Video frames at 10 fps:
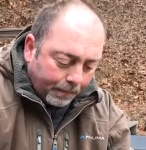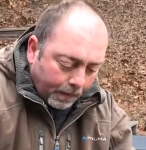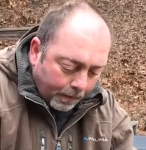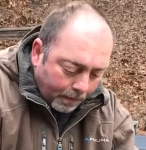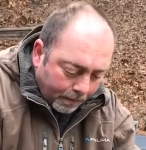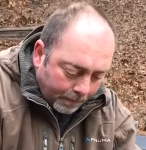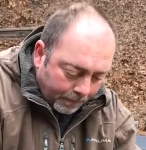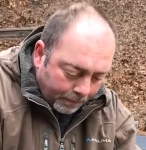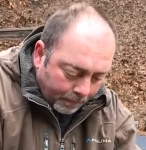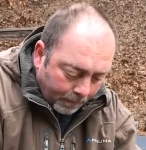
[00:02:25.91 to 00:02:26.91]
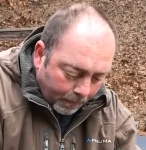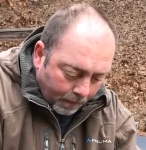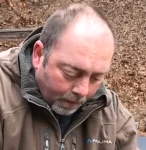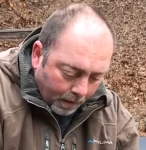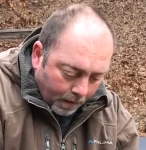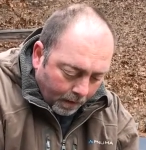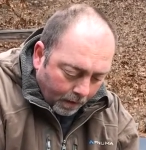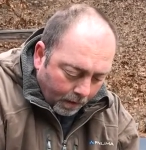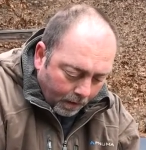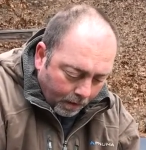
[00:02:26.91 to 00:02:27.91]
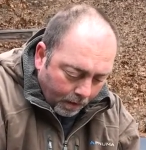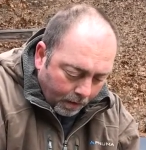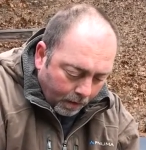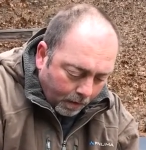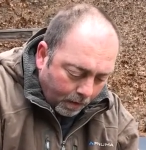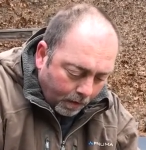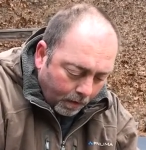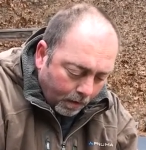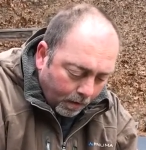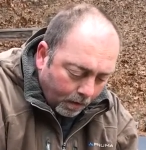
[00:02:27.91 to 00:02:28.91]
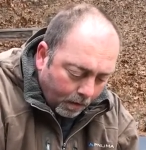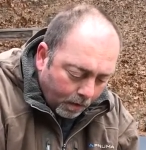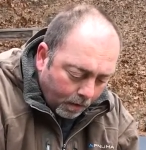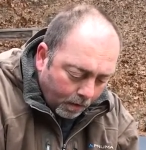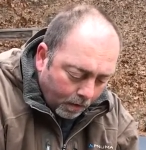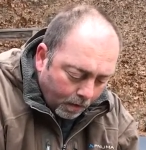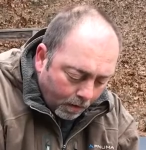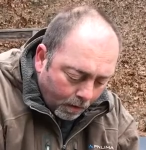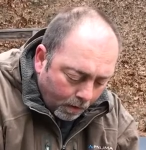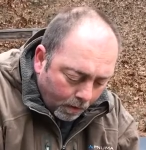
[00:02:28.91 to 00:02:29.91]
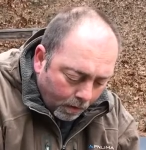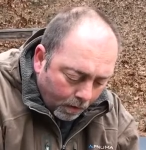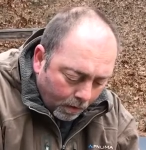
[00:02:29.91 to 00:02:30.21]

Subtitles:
(silence)